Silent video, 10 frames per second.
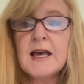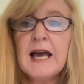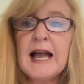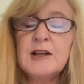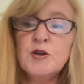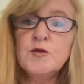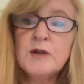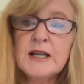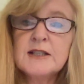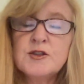and you
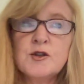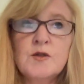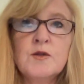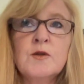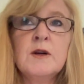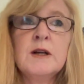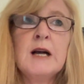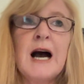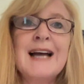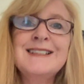need to
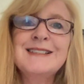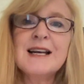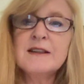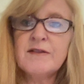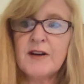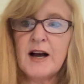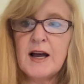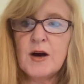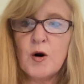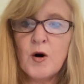
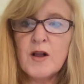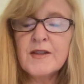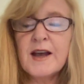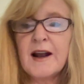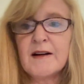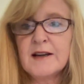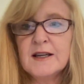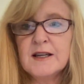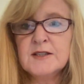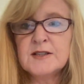identify all the
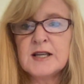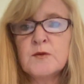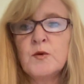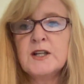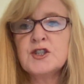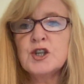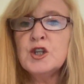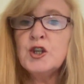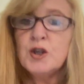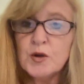areas in which
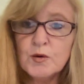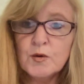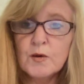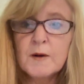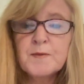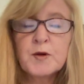you